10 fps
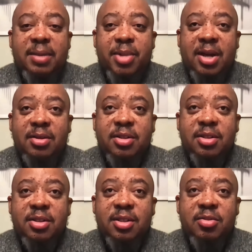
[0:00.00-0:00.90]

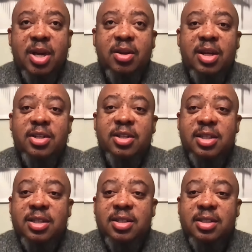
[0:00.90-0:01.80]
about
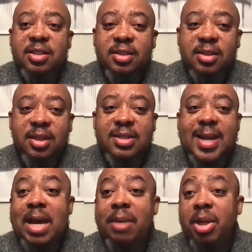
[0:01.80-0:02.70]
regulations is it's
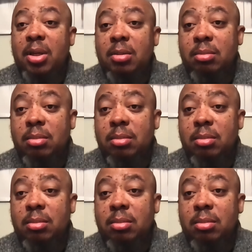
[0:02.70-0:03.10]
dynamic.